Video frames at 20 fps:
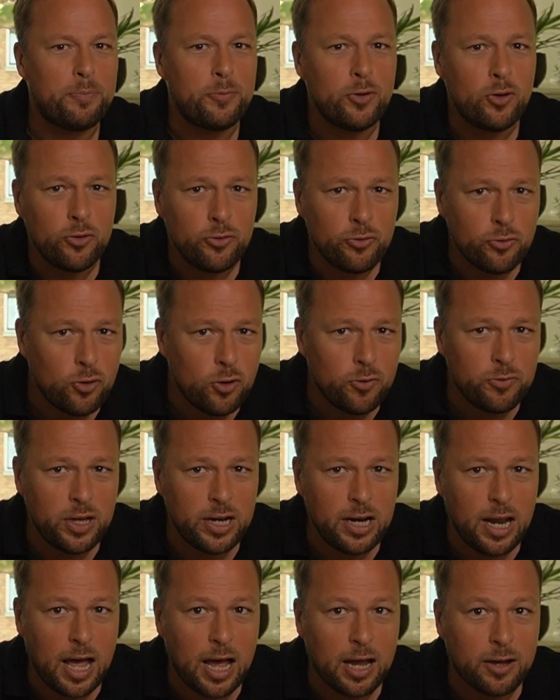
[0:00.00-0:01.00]
the control of their
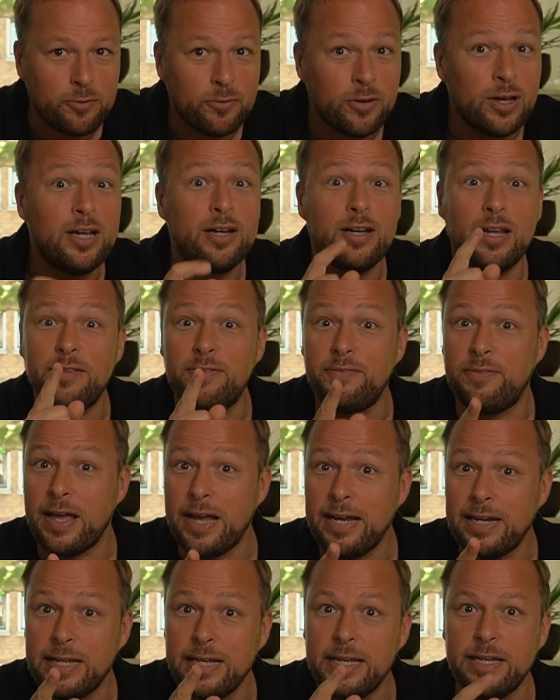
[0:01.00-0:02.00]
life that
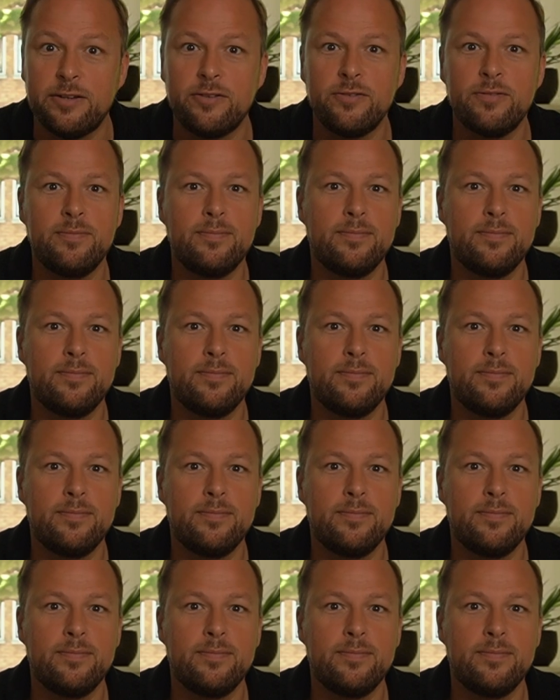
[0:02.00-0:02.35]
they need.